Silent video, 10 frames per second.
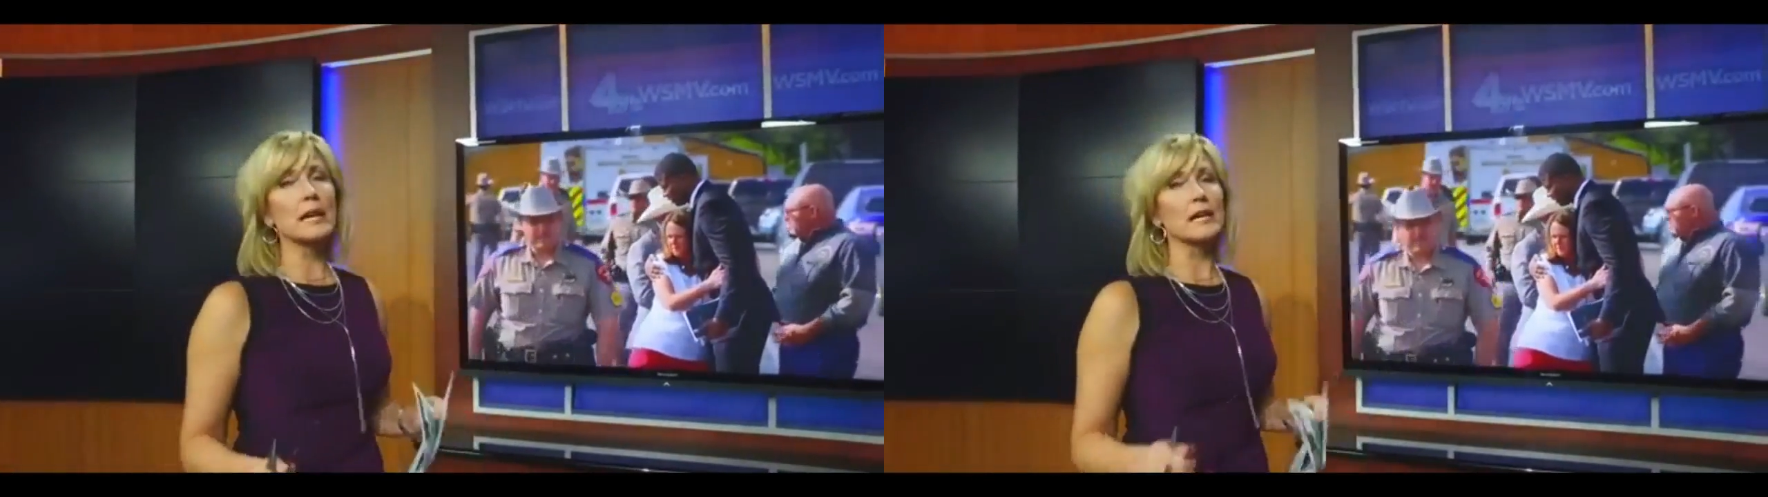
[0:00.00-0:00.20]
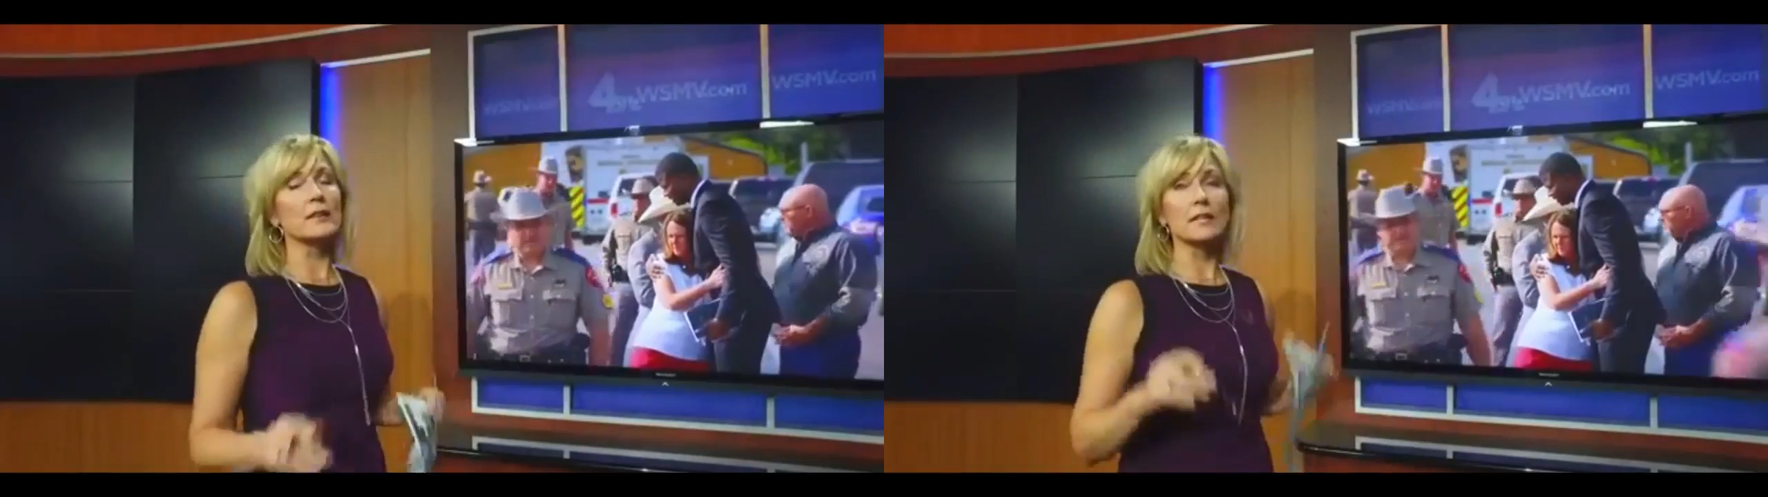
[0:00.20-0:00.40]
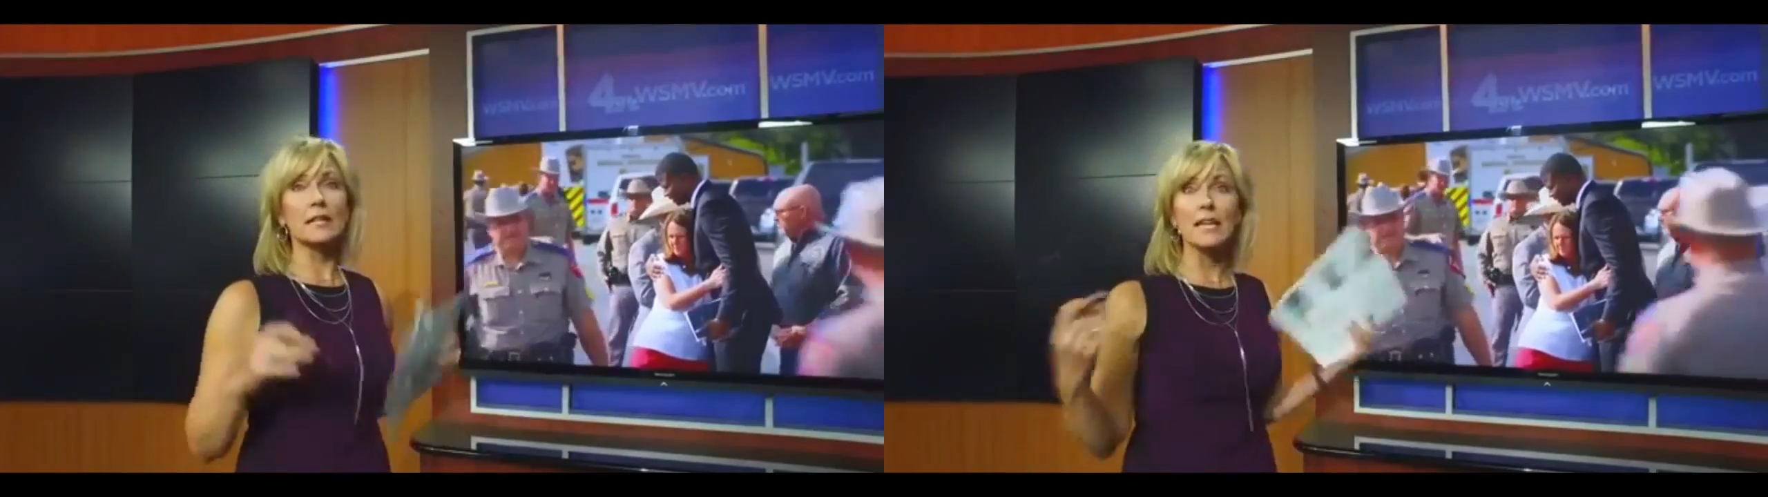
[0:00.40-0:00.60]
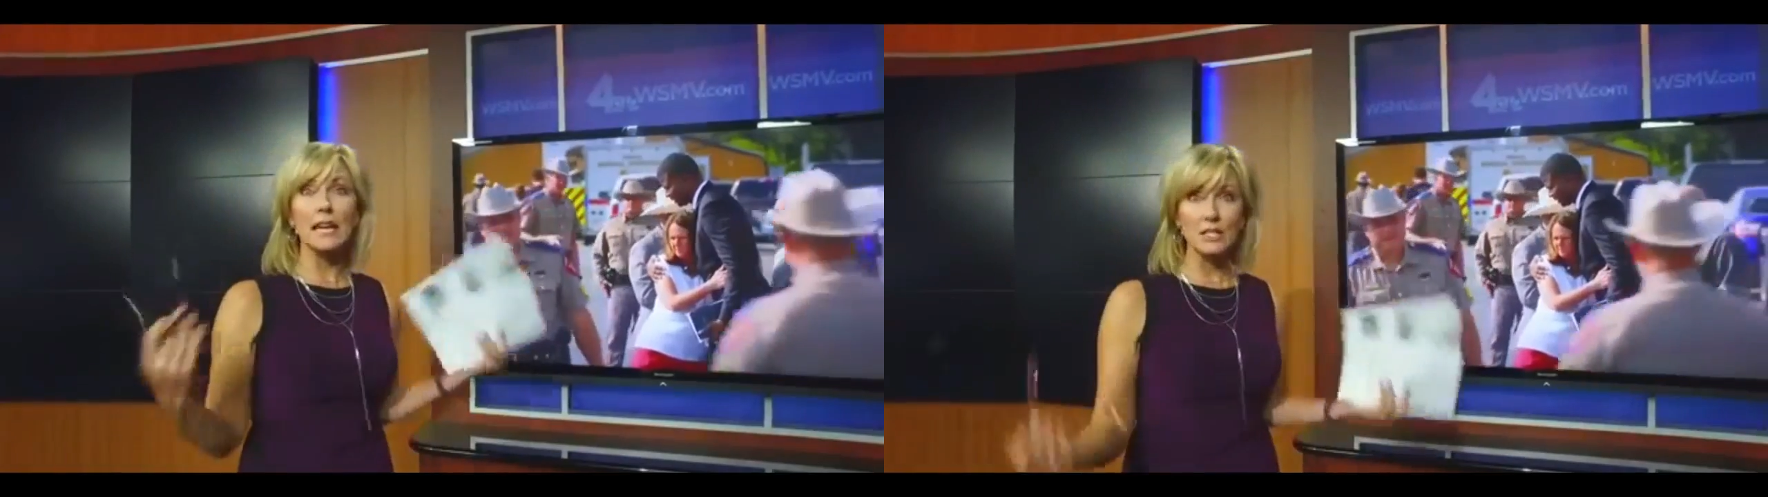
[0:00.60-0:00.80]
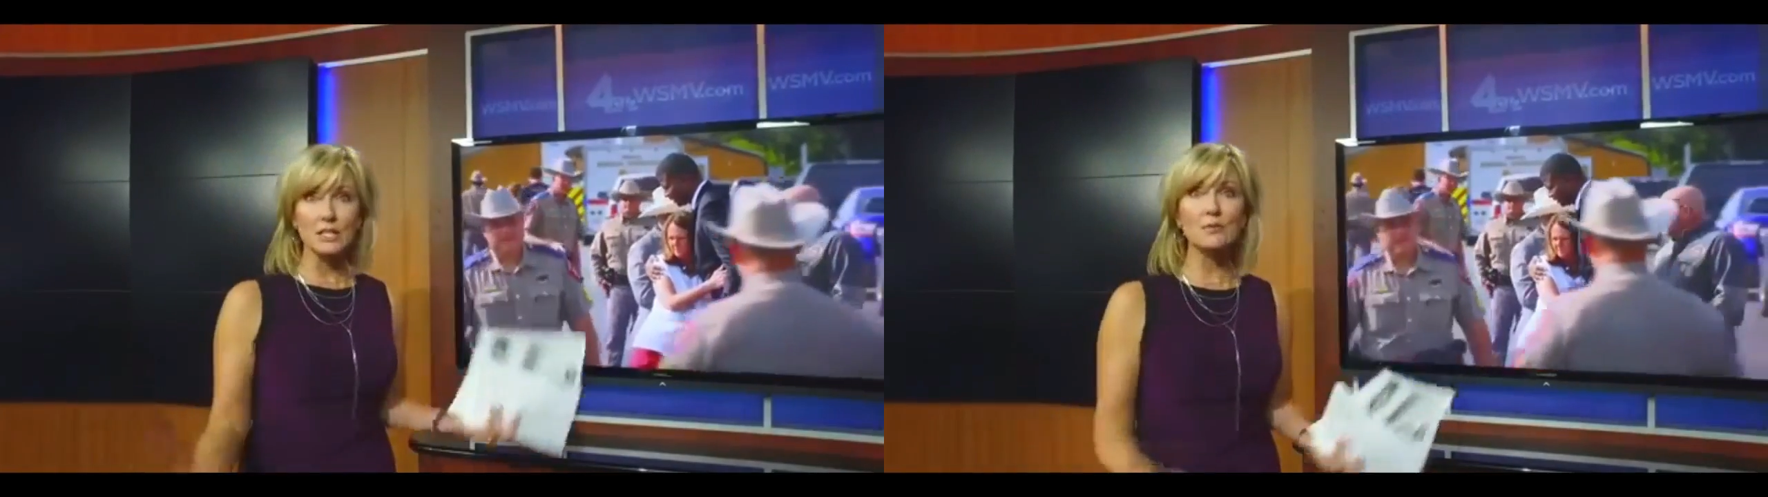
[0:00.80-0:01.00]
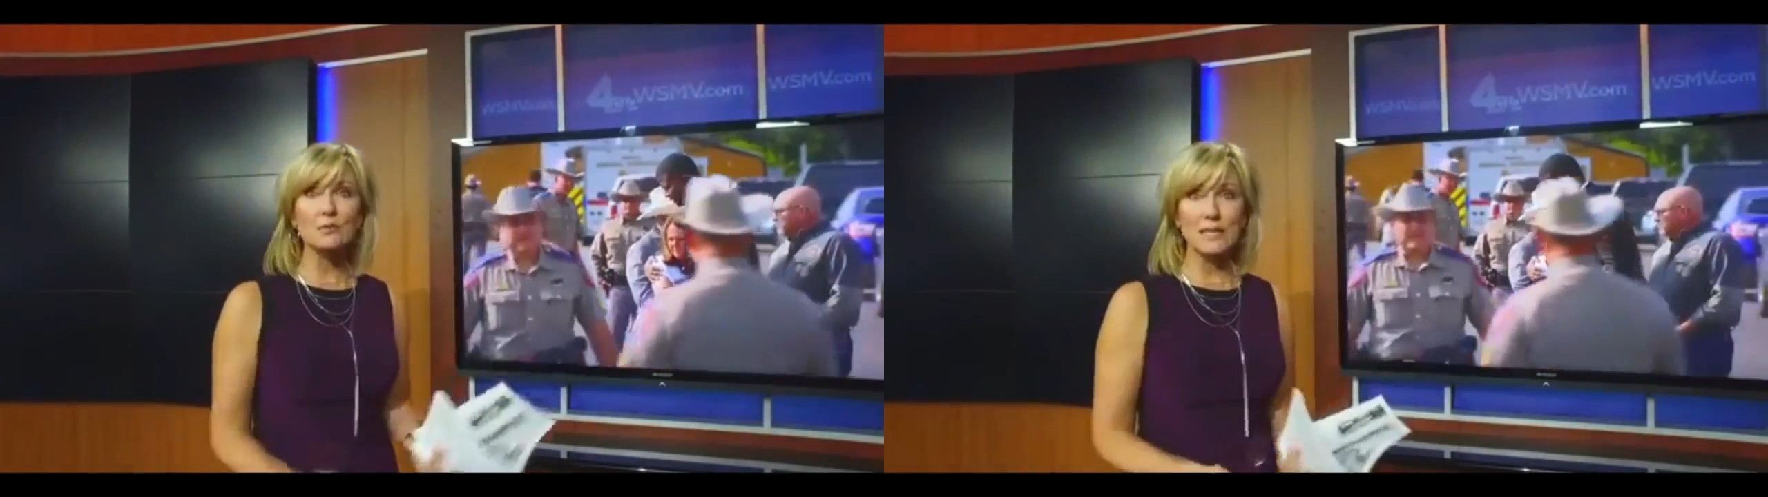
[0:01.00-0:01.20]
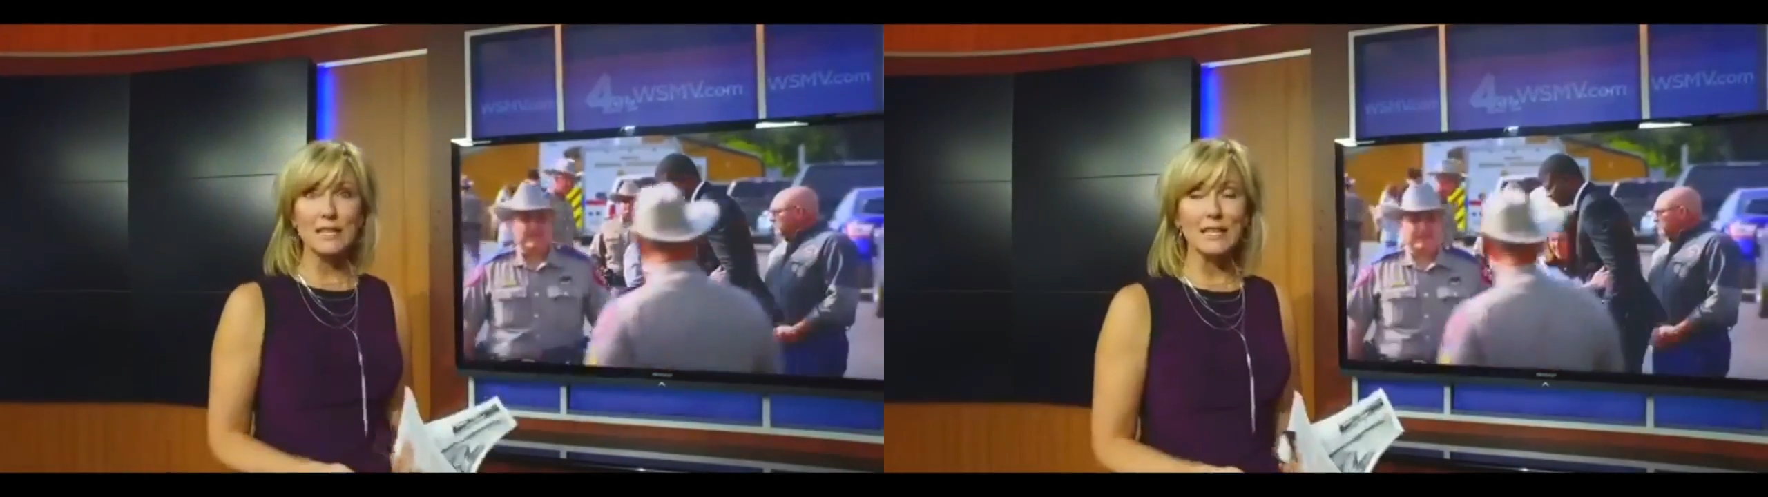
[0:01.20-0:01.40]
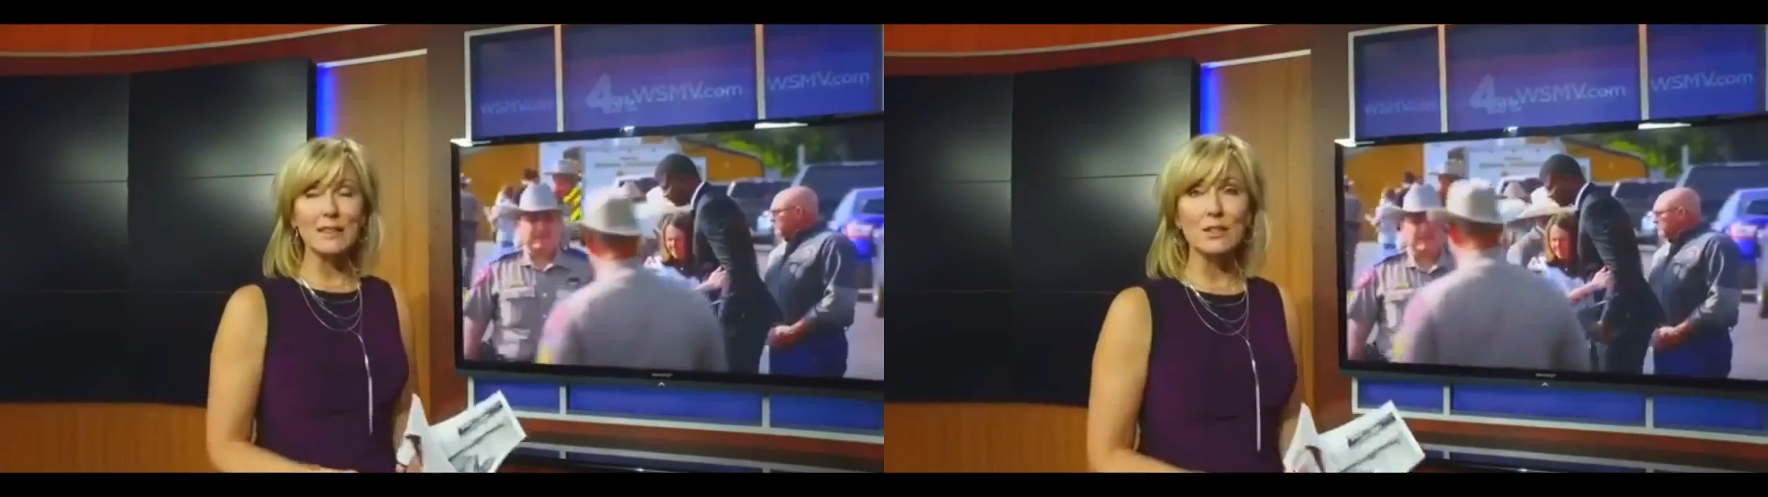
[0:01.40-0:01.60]
and the connections
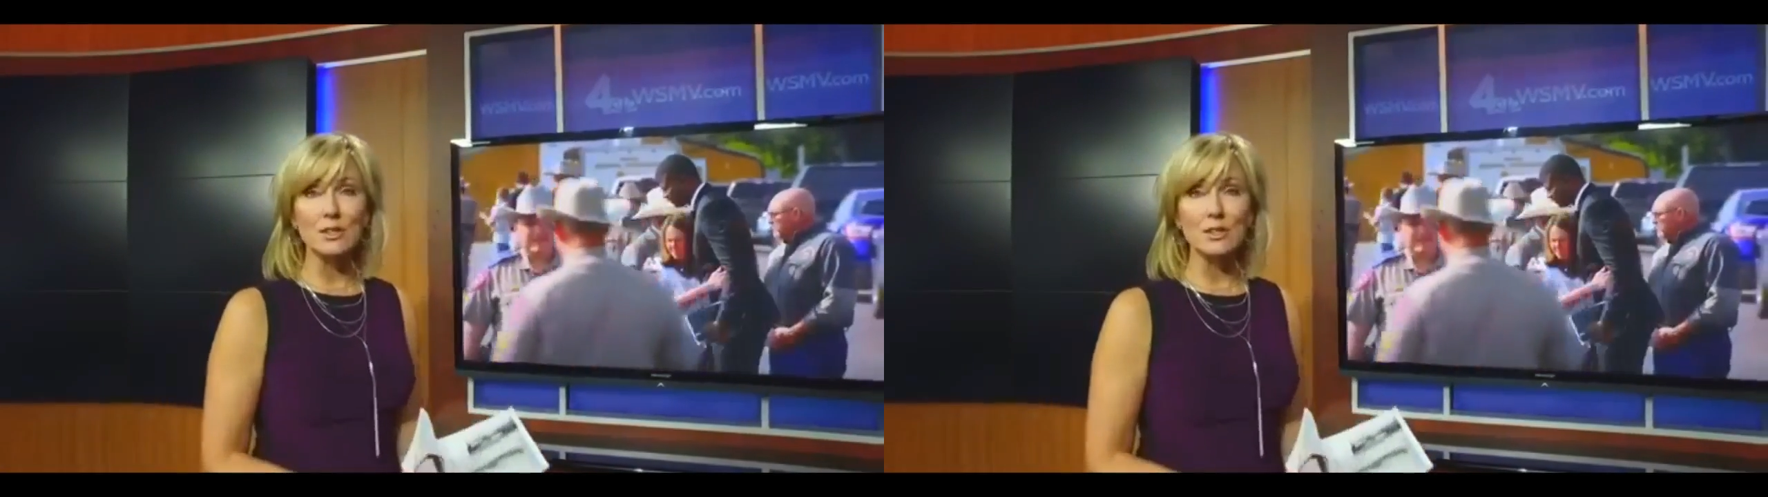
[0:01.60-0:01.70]
within the